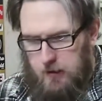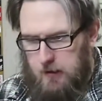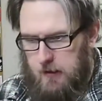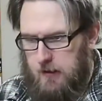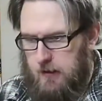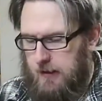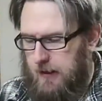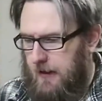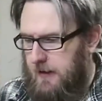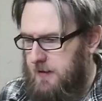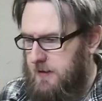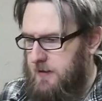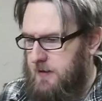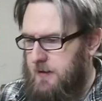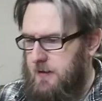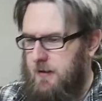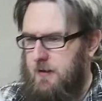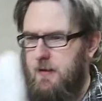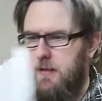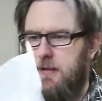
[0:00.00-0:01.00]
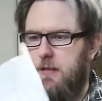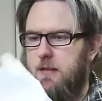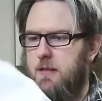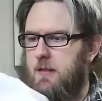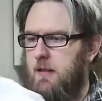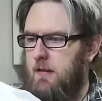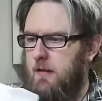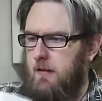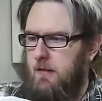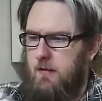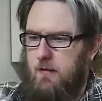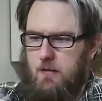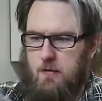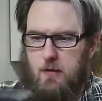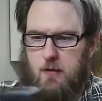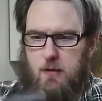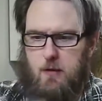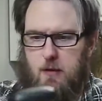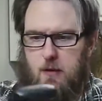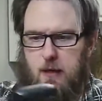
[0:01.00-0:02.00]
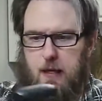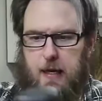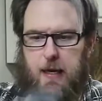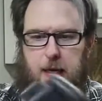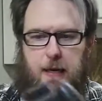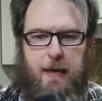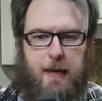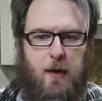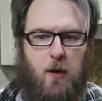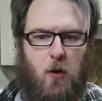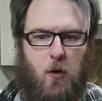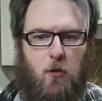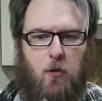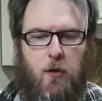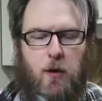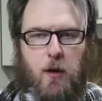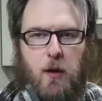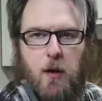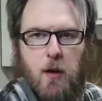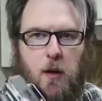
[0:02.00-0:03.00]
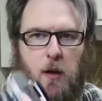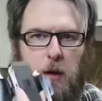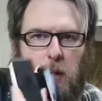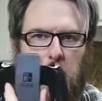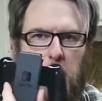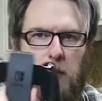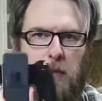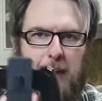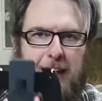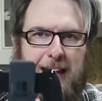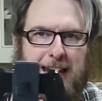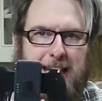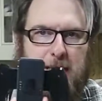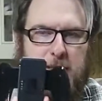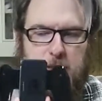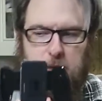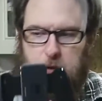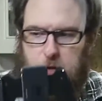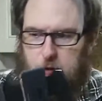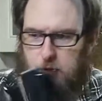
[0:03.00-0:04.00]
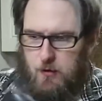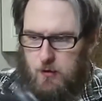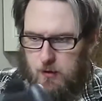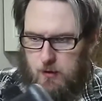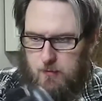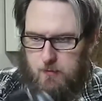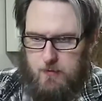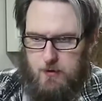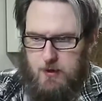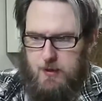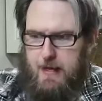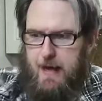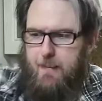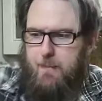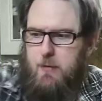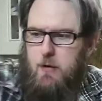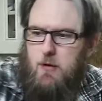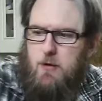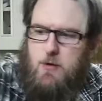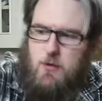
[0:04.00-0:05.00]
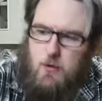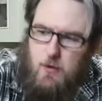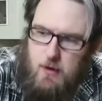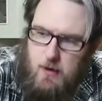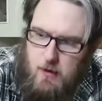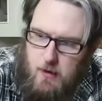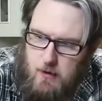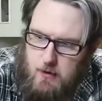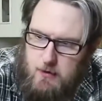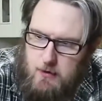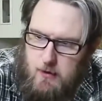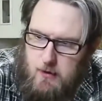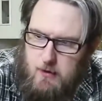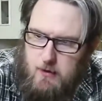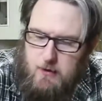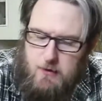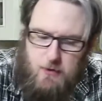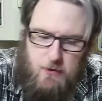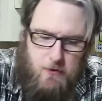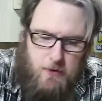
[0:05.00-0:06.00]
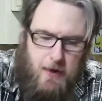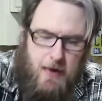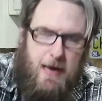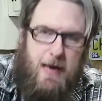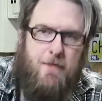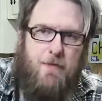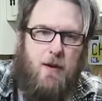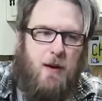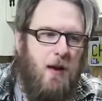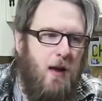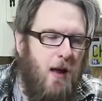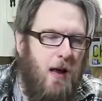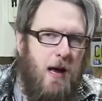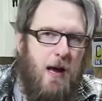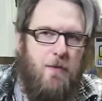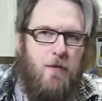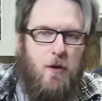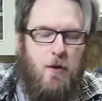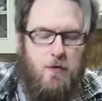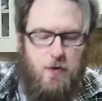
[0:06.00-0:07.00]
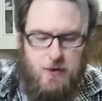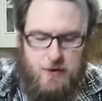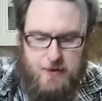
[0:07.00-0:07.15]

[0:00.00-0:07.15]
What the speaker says: Ah yes, this is the little handheld thingy so that you can snap your Joy-Cons on. Let's do that. I've heard the